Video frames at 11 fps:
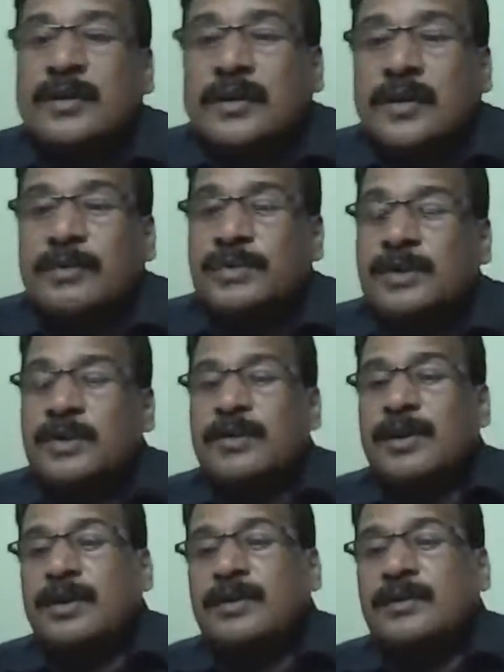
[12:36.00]
Abhishek, you
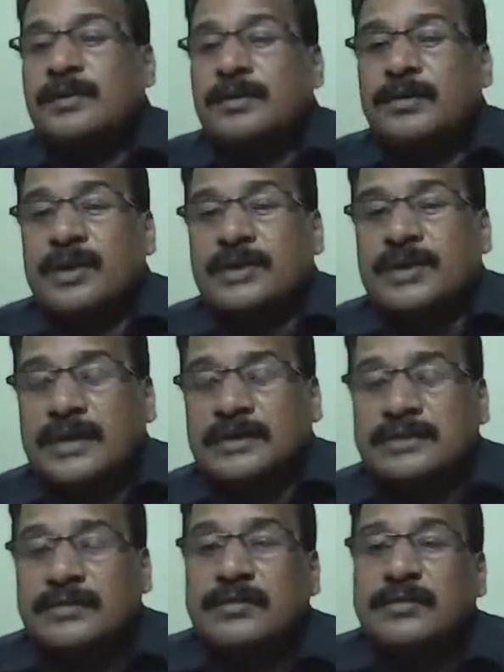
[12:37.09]
written, you can start.
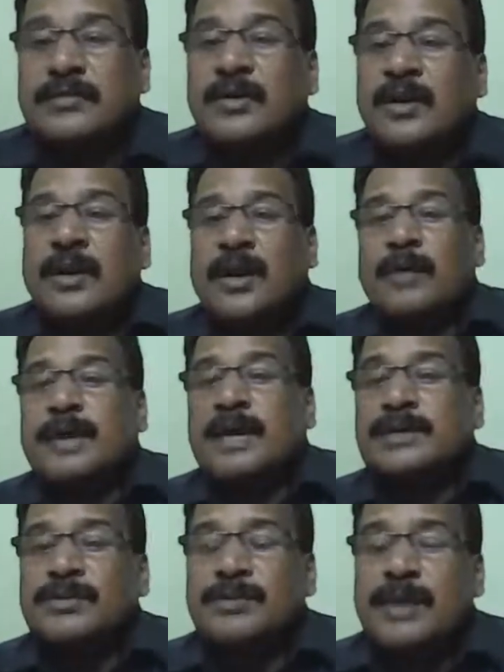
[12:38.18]
Avinash,
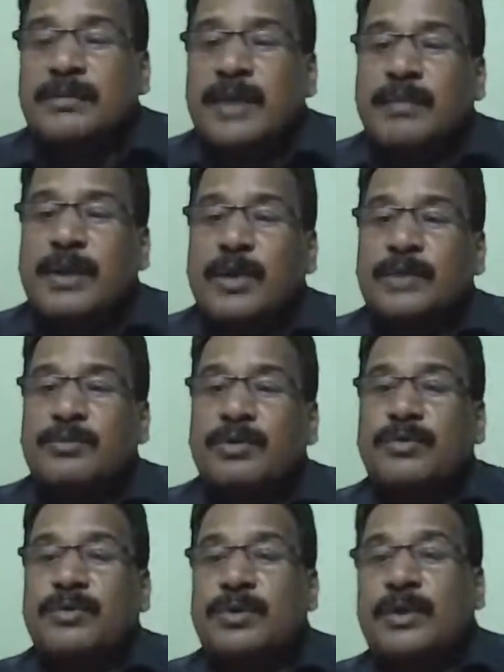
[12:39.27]
you tell me, am I audible
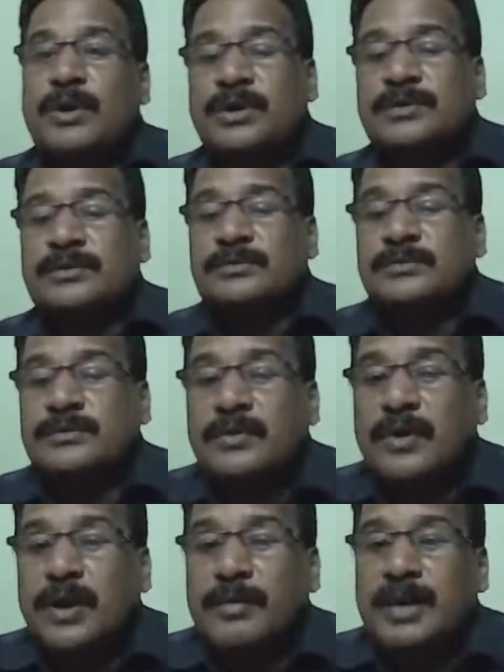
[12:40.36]
to you or not?
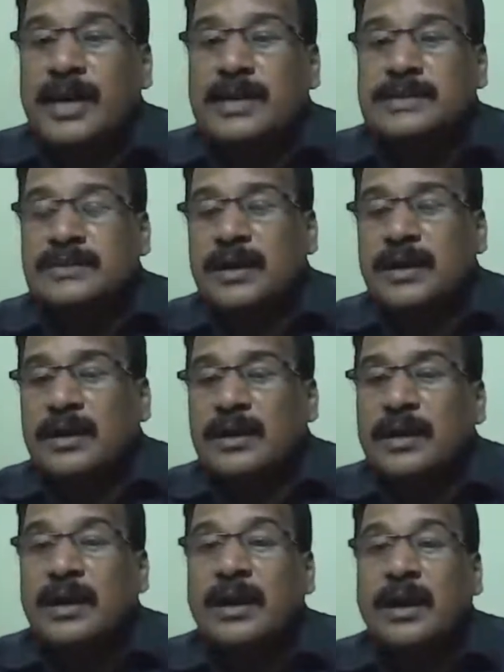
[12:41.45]
Avinash
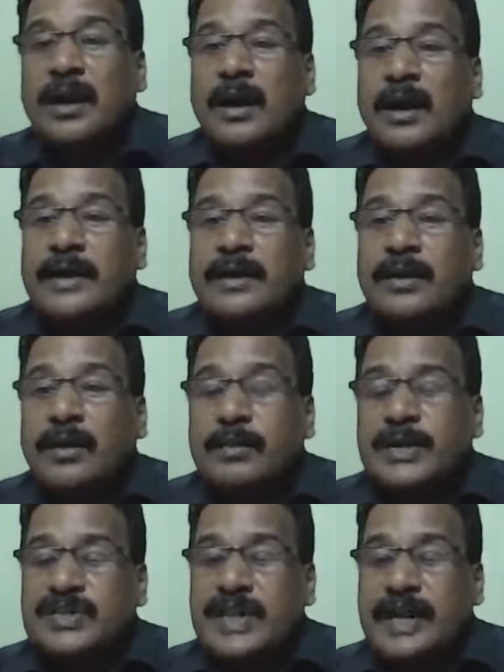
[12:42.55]
and
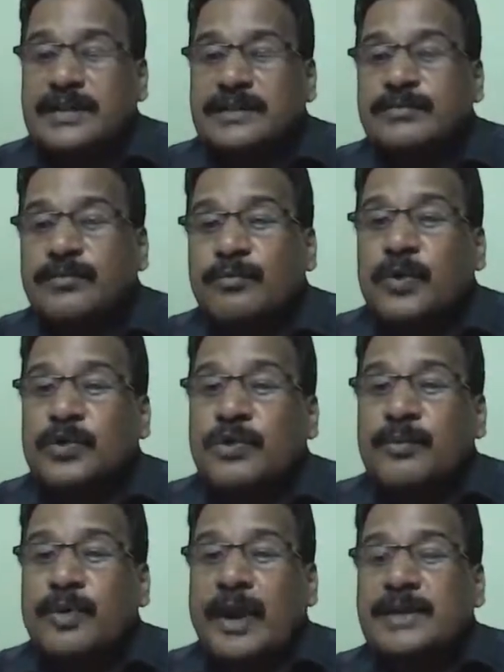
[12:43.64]
Abhishek, both of
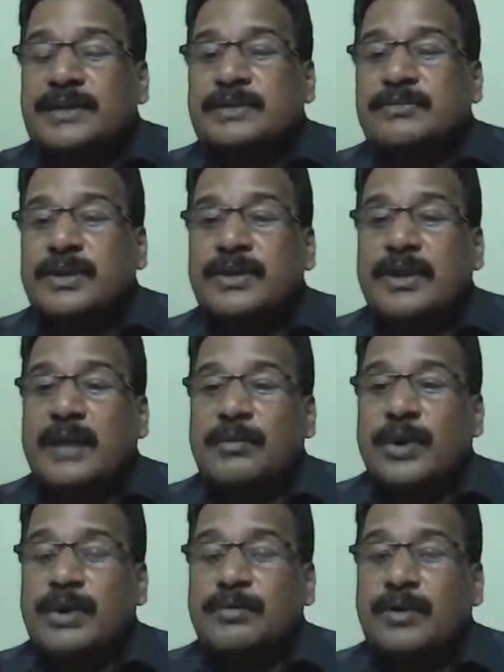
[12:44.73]
you write whether I am
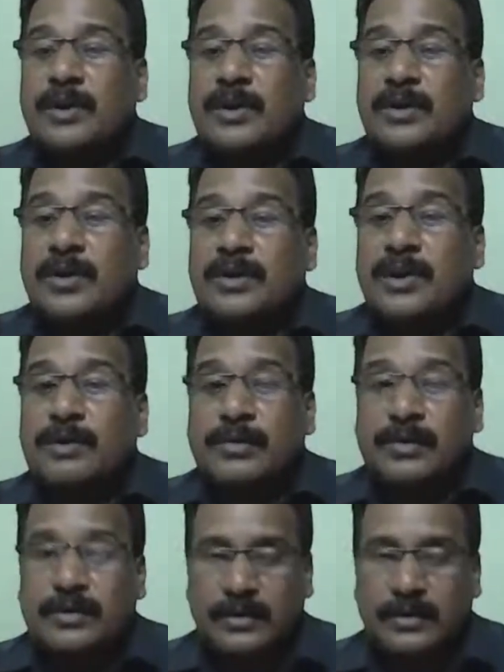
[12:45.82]
audible or not audible.